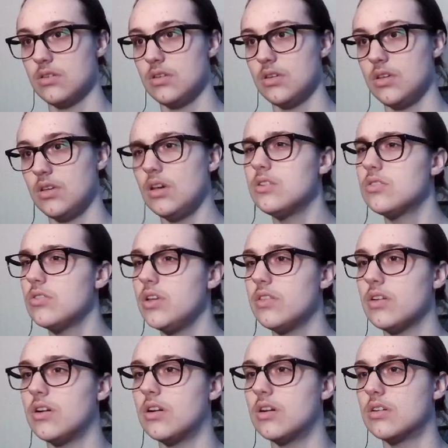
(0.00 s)
Underneath
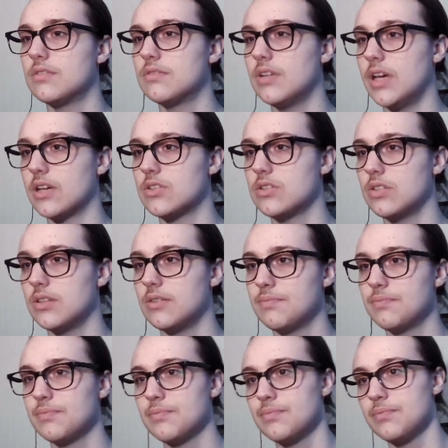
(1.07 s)
her, actually.
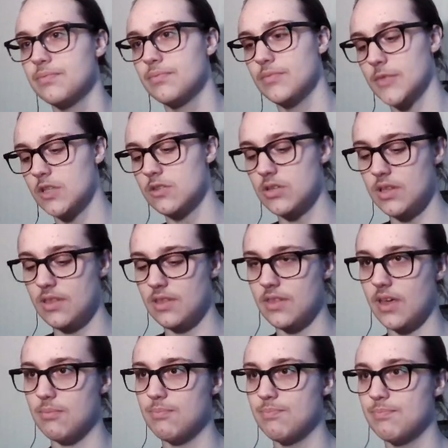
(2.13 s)
Underneath
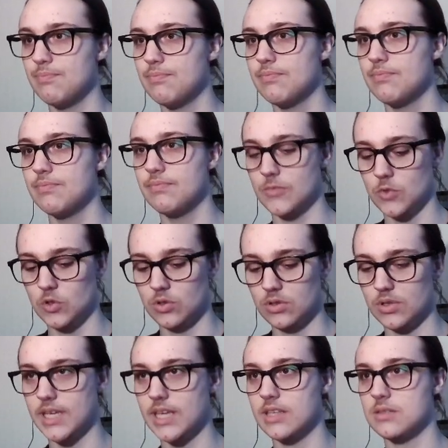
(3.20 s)
them. Whoa,
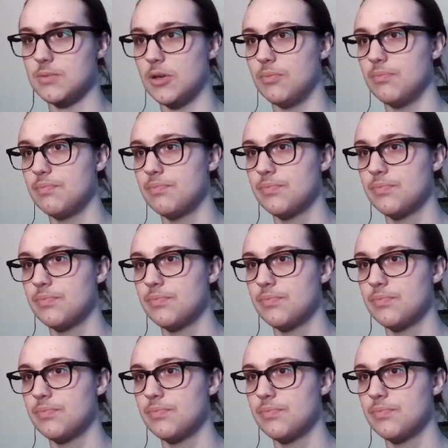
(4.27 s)
I can't spell.